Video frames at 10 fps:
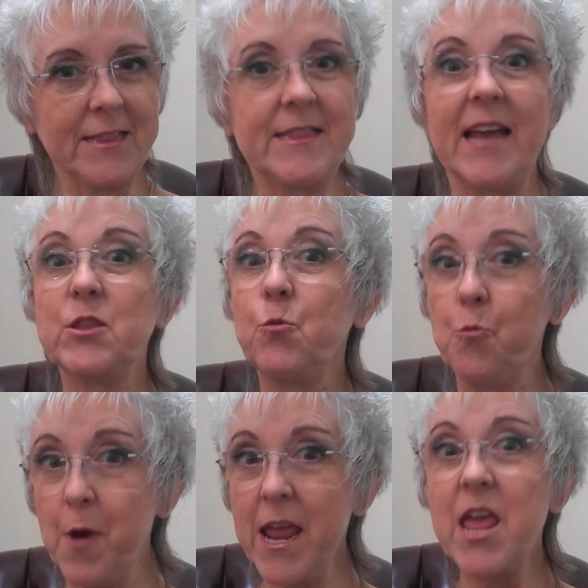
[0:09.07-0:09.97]
that
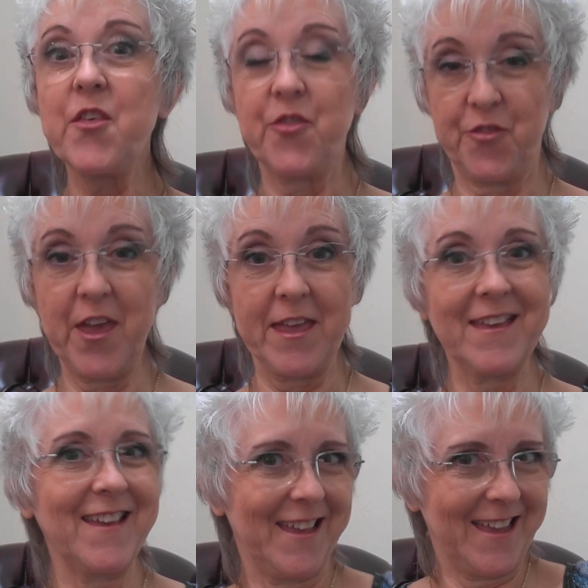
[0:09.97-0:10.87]
we
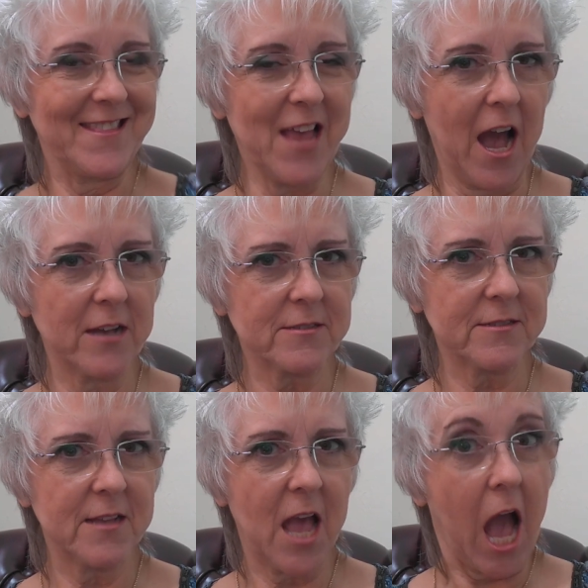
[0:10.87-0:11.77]
think it
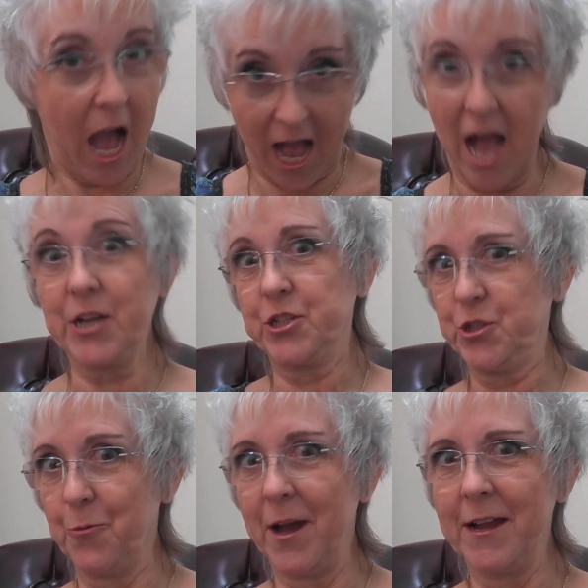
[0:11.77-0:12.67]
does.
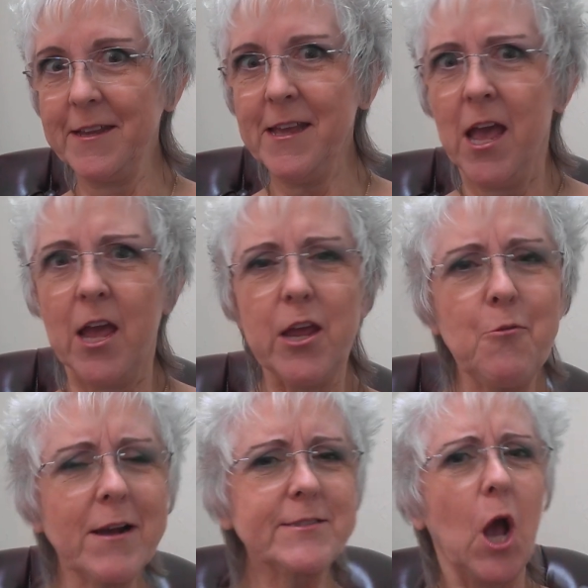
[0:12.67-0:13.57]
Actually,
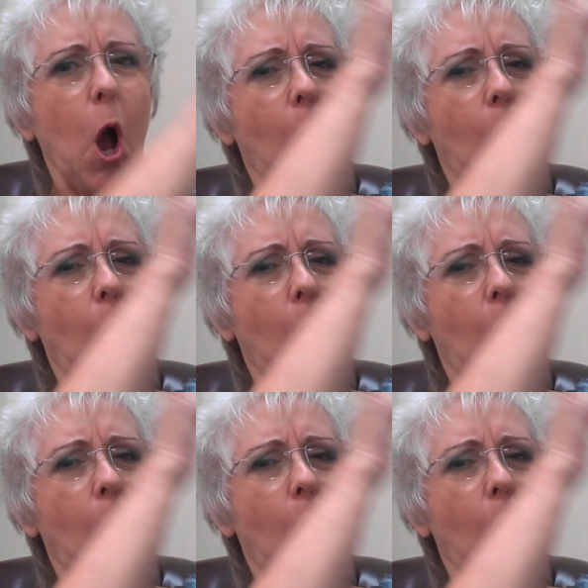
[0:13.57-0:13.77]
it works